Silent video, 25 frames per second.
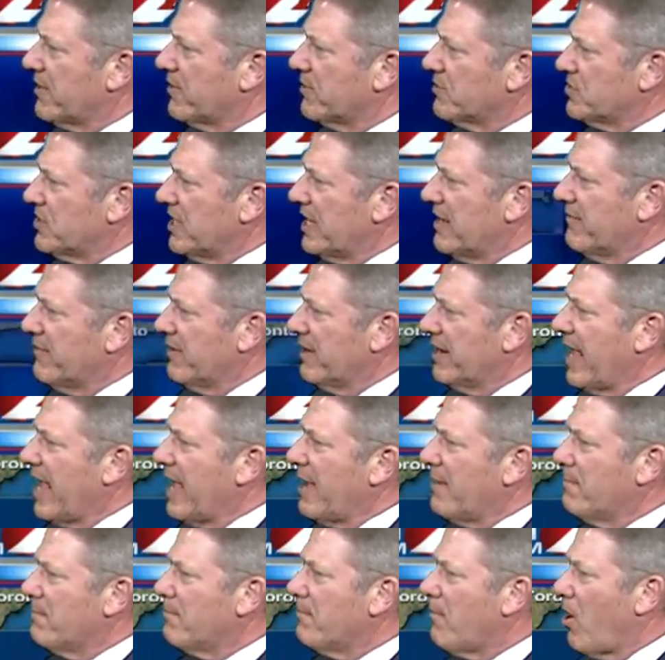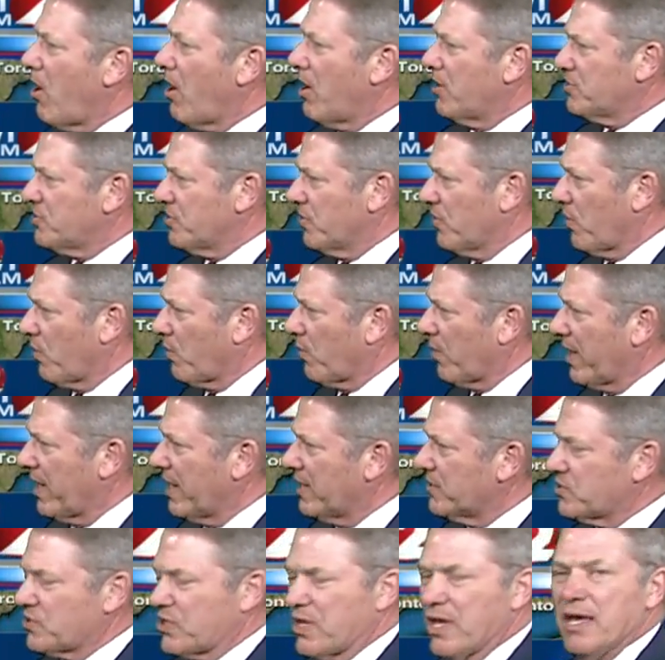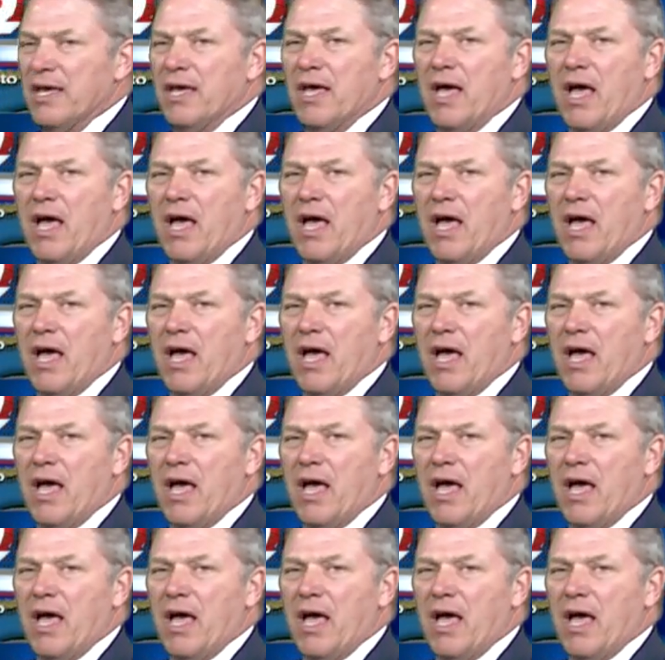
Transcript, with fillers: There's even a marginal risk